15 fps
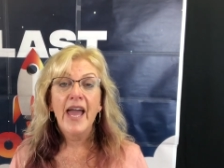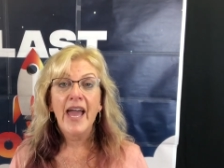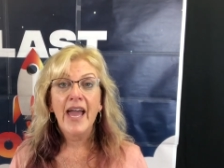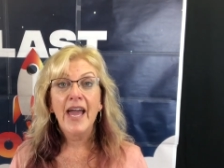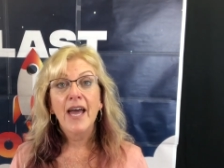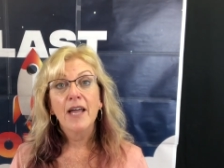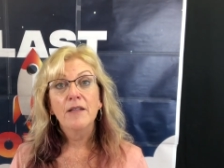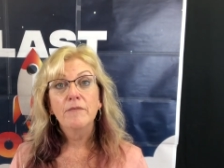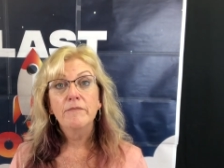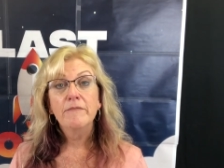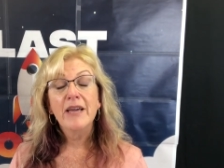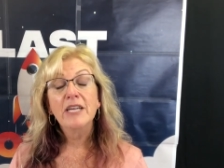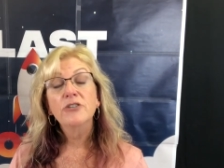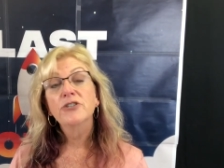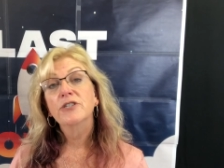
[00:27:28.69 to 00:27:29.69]
And
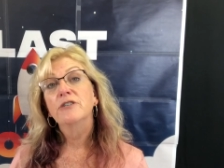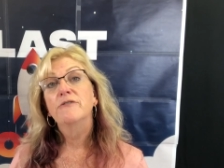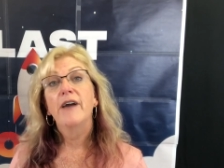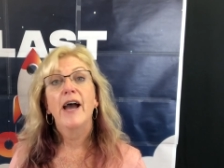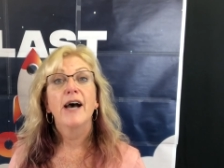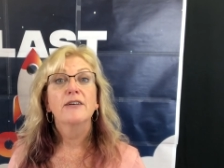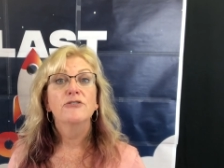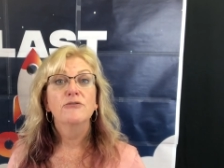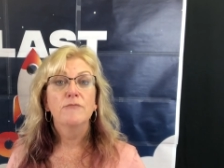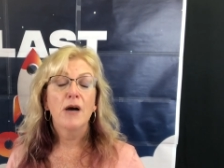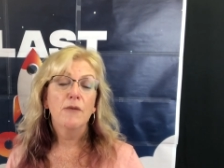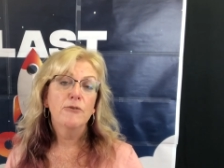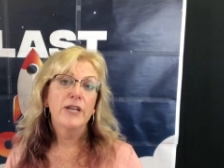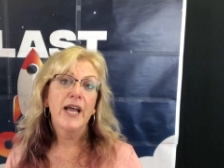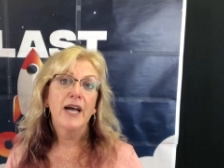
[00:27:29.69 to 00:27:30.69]
make sure you ask your
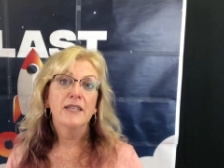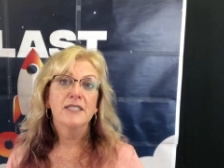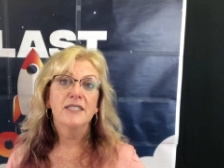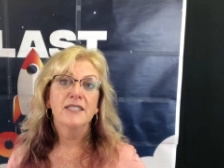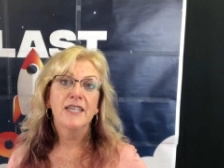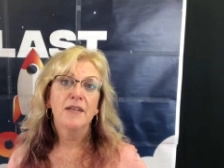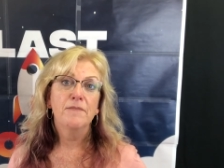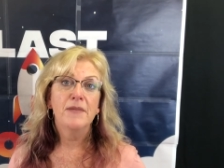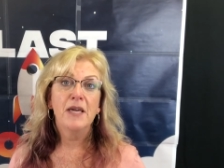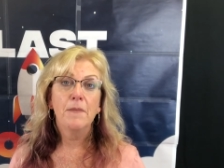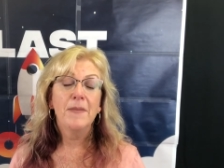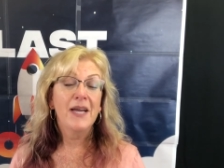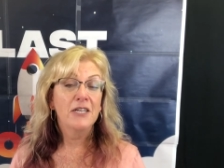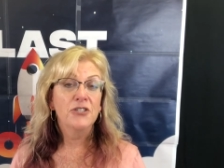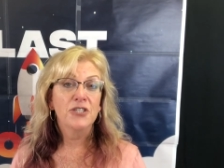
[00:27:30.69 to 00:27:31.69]
mom or dad to send me a
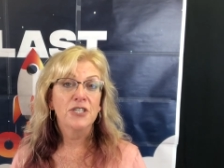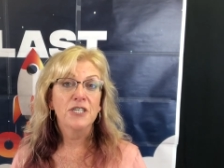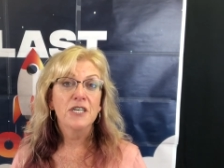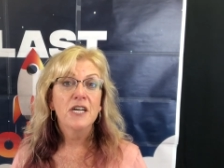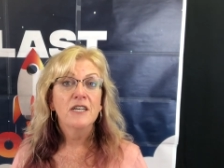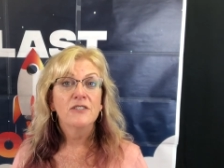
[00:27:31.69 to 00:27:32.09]
picture